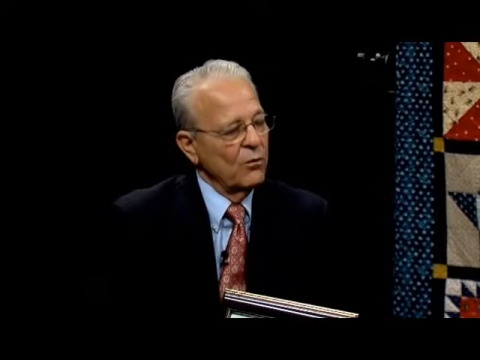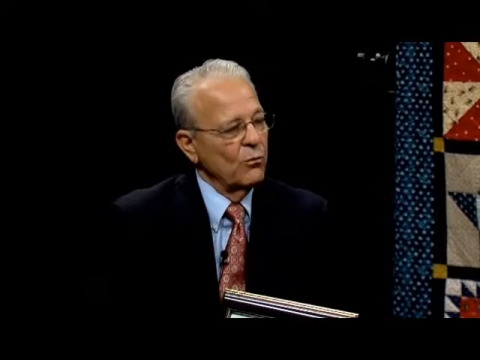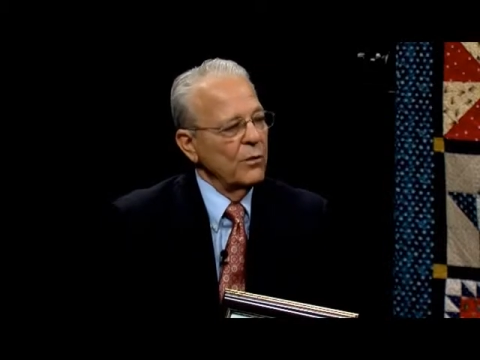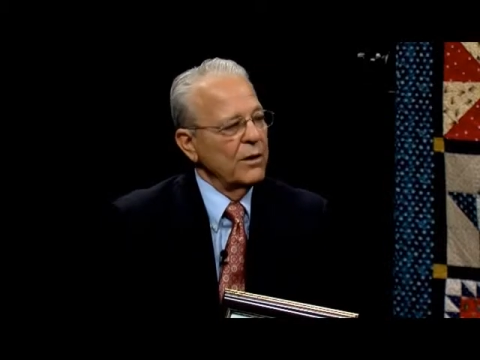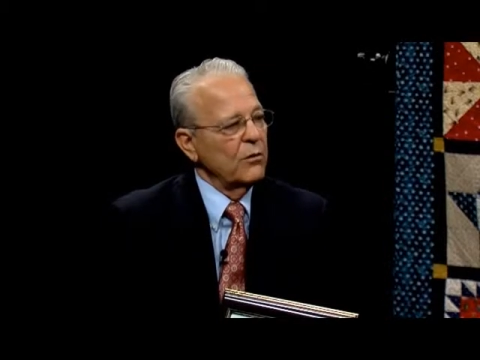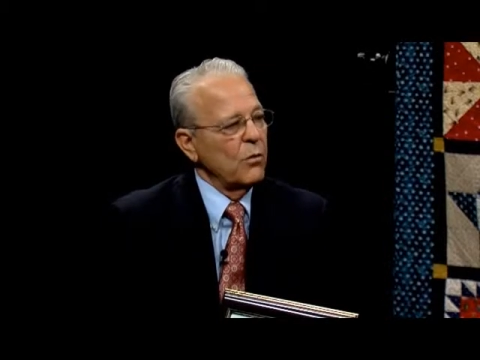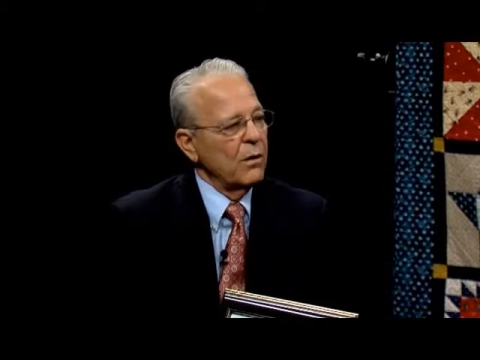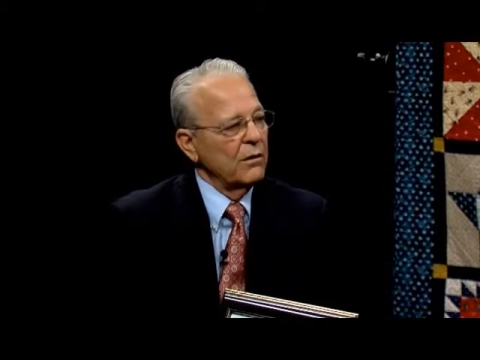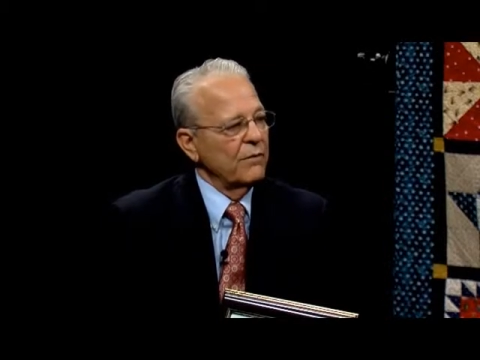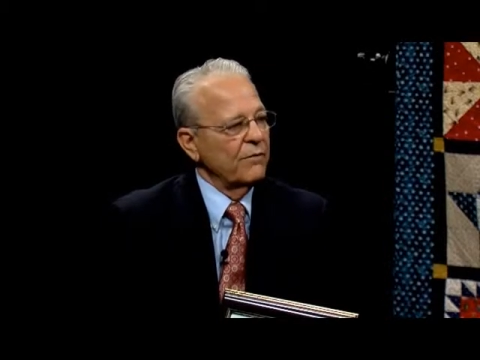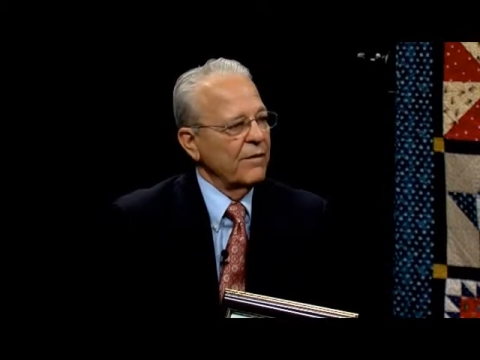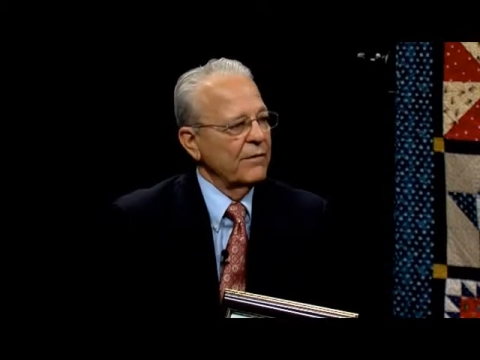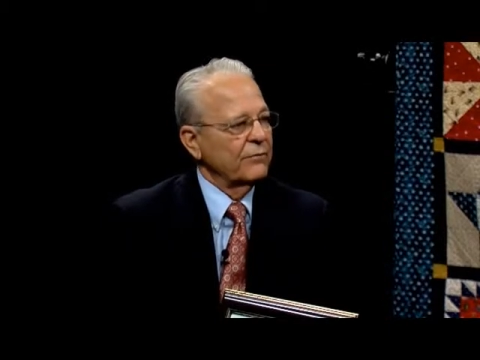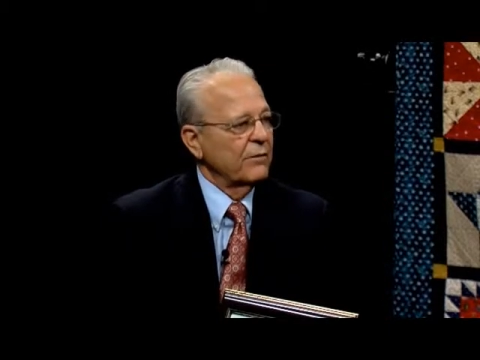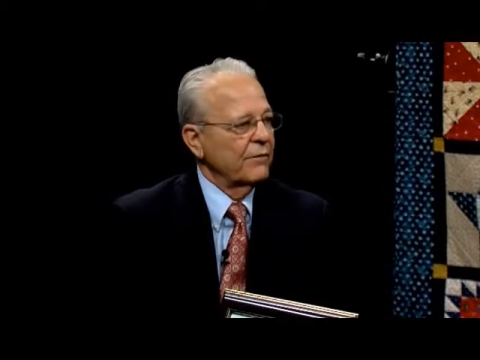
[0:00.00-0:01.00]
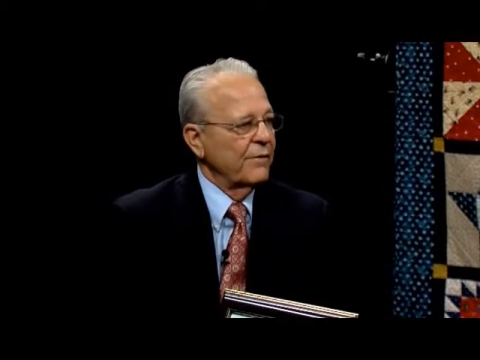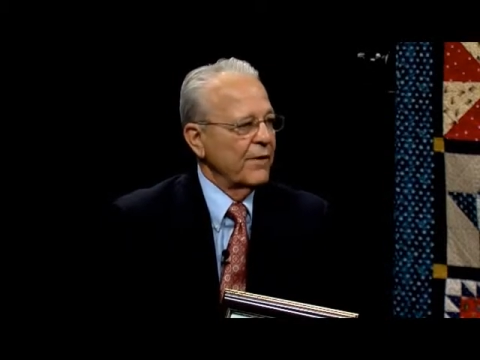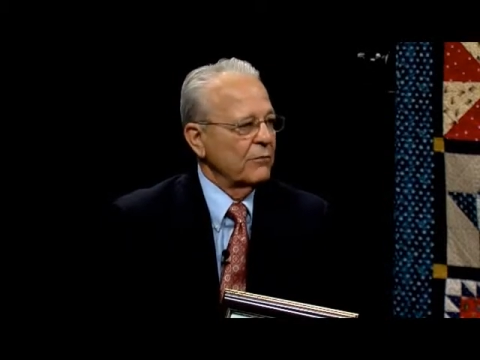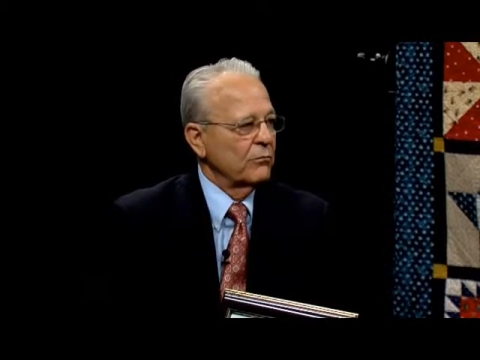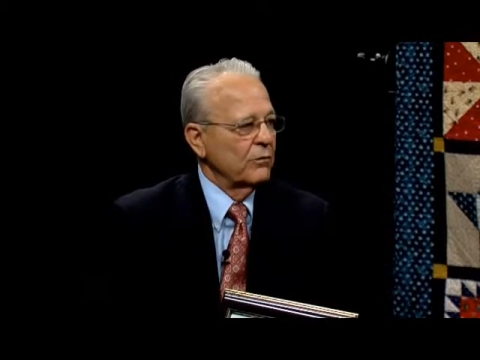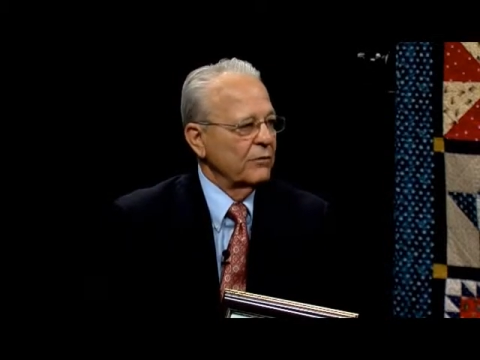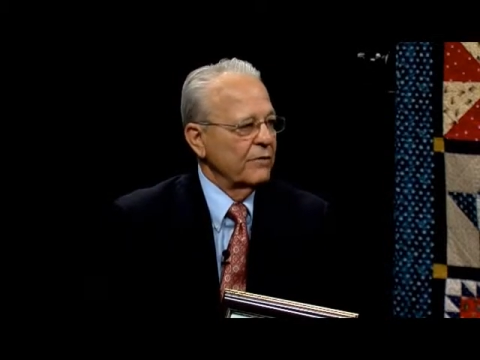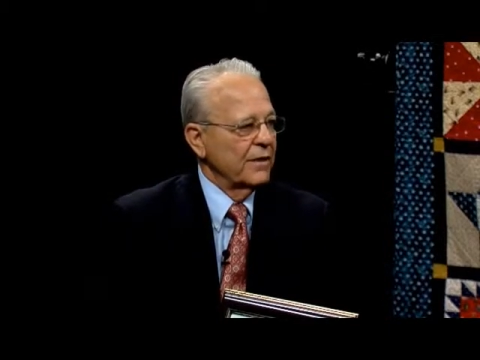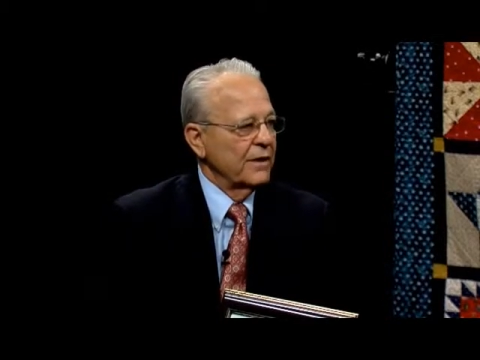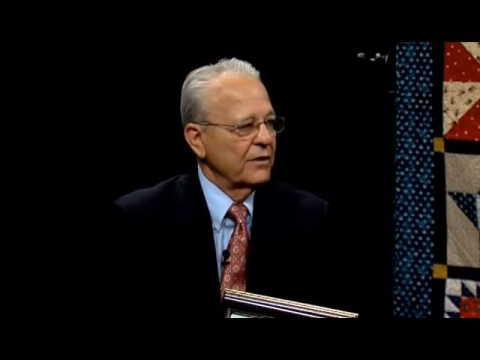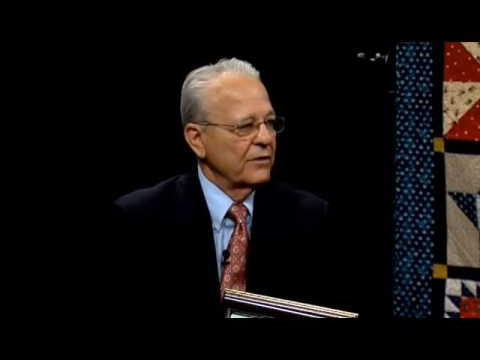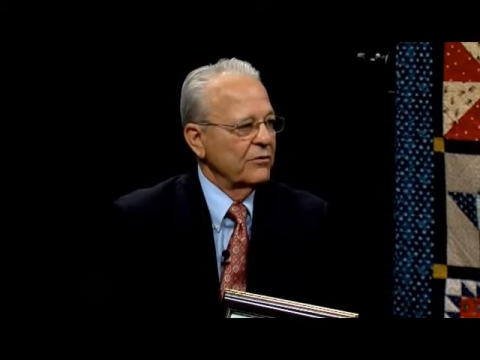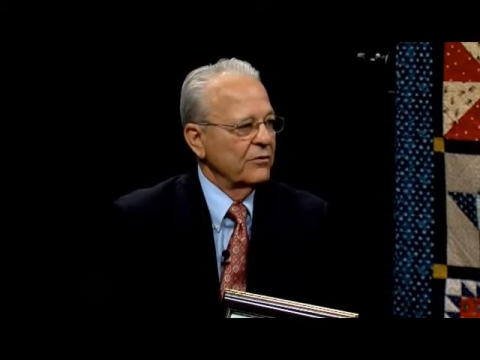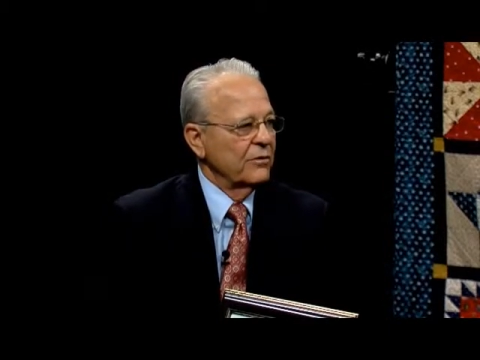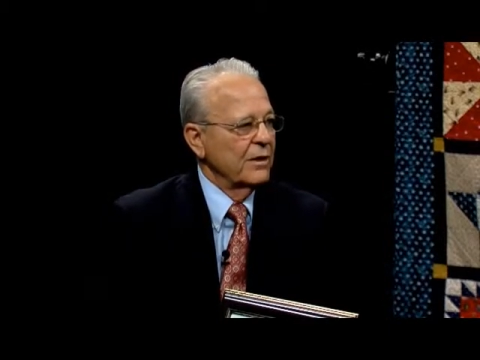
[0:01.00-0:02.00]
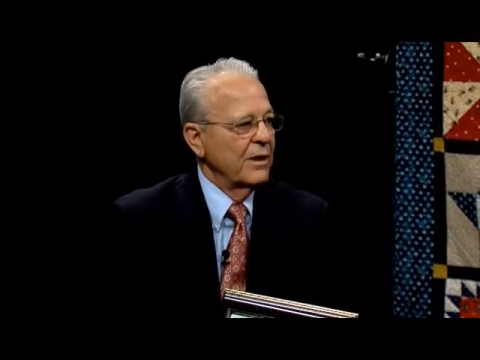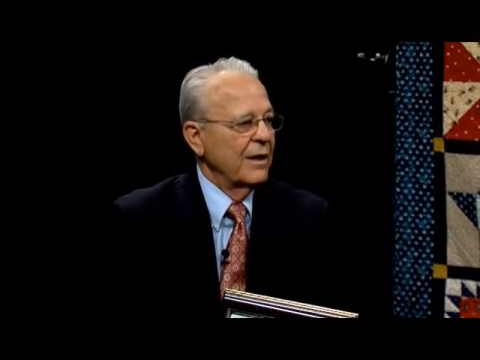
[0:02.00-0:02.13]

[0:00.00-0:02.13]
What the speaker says: we qualify for federal funds.